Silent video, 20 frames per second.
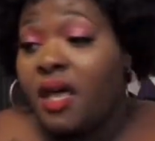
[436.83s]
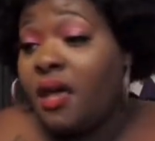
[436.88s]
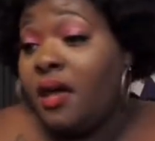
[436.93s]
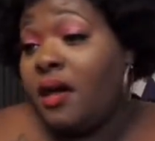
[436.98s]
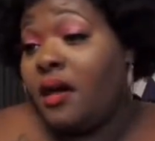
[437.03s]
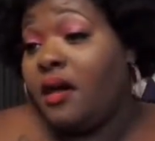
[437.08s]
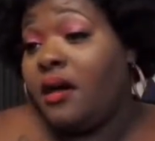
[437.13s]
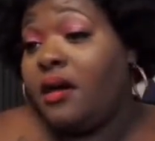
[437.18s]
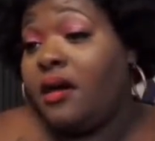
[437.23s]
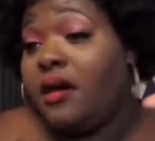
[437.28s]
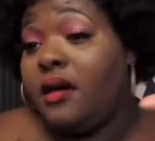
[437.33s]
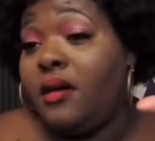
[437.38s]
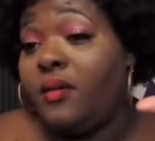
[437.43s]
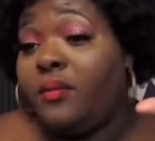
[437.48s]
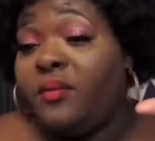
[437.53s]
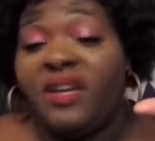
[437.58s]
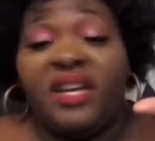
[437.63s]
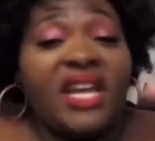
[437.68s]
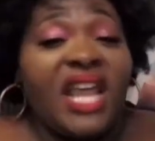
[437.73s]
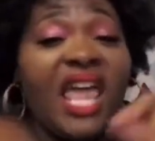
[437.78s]

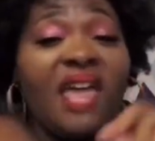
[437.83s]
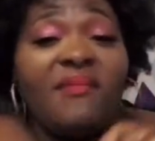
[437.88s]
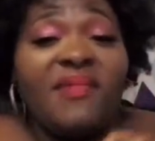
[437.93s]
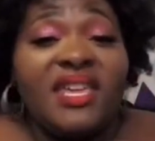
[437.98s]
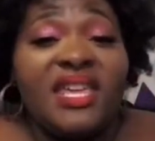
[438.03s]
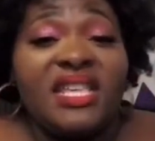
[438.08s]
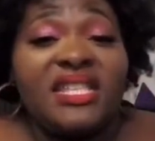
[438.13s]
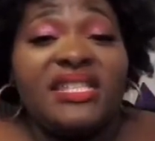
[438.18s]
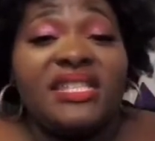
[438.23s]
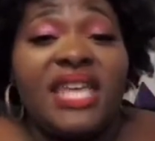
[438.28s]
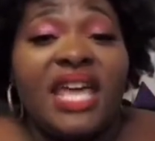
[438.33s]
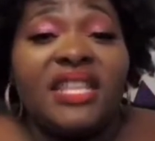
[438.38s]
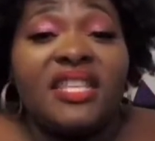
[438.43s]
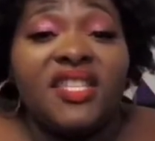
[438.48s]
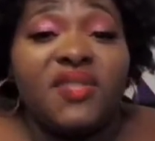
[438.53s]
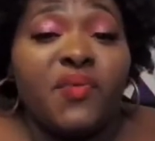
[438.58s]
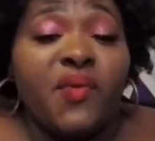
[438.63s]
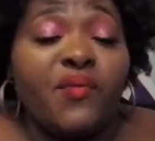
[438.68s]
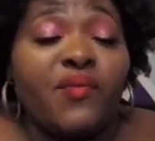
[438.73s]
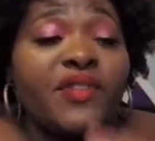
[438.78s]
What the name is? Taylor
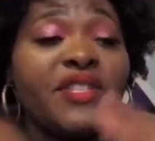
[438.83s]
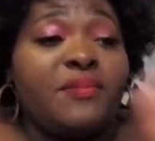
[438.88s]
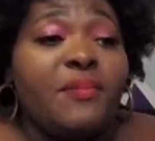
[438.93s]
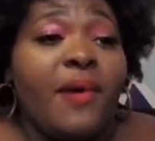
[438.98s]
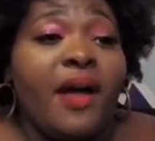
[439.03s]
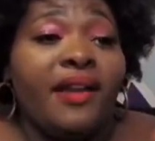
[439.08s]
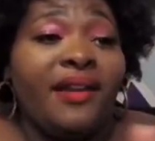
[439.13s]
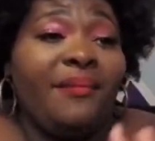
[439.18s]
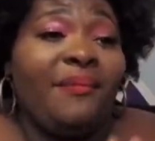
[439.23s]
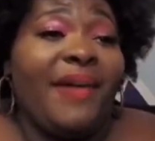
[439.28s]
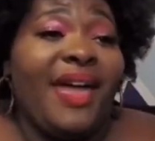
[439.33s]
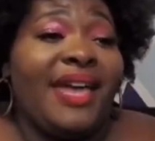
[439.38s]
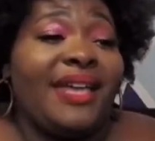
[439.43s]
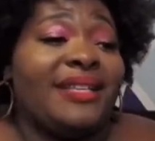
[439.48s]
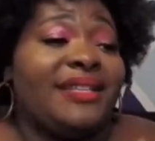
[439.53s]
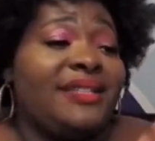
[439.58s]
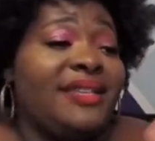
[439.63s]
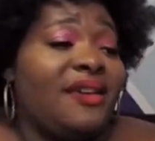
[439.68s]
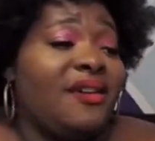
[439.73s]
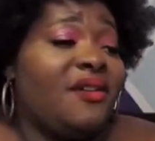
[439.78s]
Swift responded back and
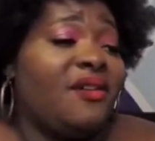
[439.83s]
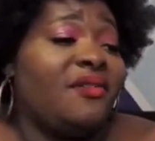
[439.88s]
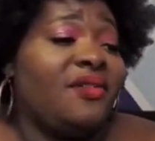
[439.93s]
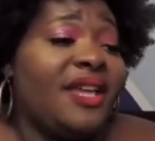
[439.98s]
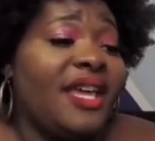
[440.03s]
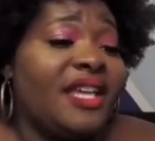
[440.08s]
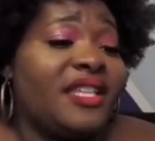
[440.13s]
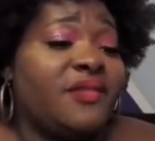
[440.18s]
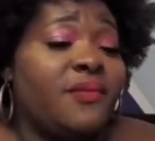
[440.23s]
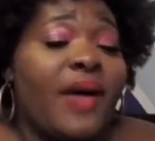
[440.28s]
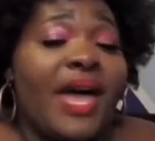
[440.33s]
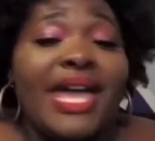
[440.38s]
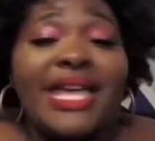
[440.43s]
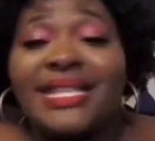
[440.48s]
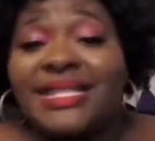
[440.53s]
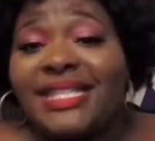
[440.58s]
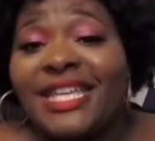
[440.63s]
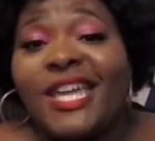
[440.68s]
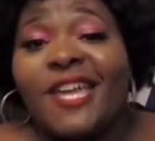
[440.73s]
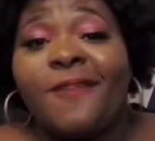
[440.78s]
said, oh, X, Y,
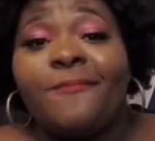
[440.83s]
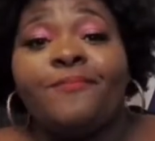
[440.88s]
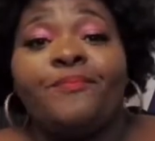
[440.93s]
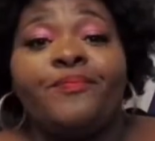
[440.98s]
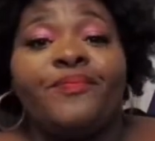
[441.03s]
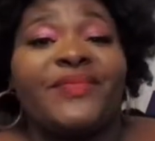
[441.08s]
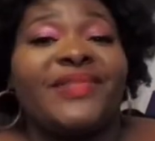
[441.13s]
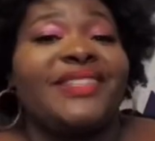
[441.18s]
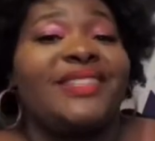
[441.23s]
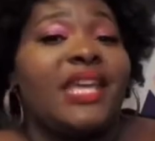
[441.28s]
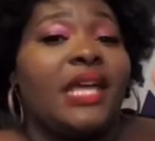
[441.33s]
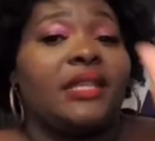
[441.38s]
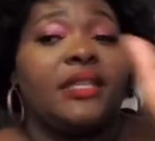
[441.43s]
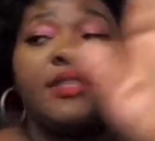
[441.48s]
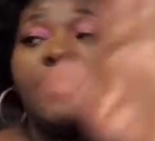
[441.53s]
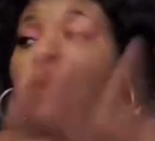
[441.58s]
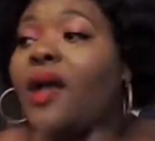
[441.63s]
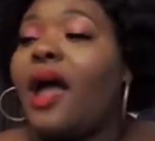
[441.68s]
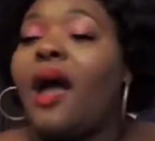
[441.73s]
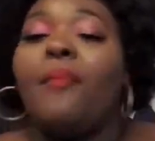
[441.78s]
and Z. Check the
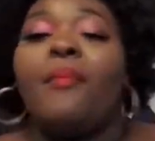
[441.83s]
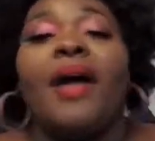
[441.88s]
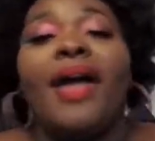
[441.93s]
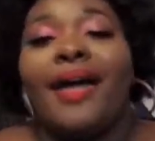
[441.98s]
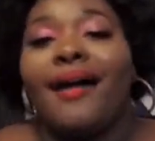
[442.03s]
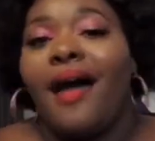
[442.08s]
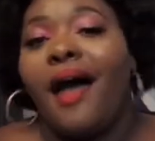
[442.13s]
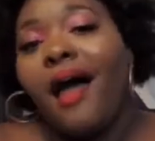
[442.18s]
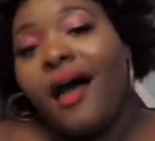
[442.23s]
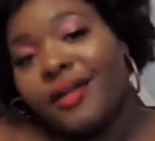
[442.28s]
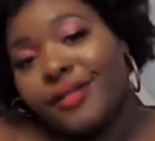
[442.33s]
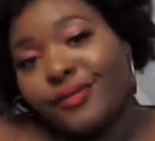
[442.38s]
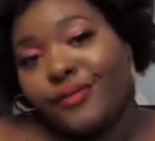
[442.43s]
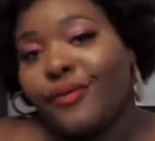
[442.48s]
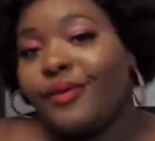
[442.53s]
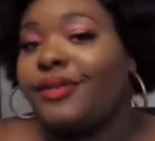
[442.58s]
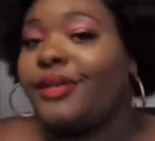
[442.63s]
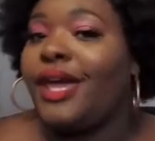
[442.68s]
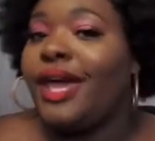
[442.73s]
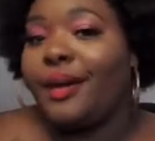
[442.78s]
script. I'll have the
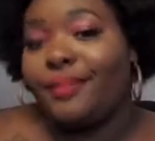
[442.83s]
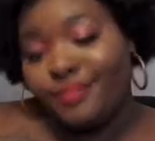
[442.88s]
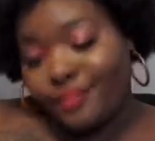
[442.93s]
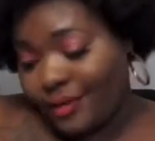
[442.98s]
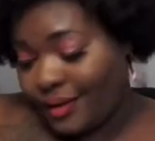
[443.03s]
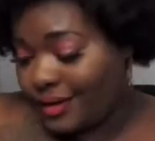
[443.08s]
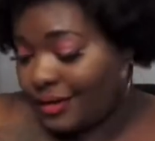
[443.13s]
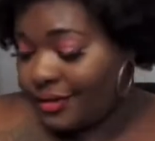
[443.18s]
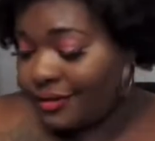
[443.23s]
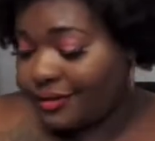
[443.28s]
screen caps right here,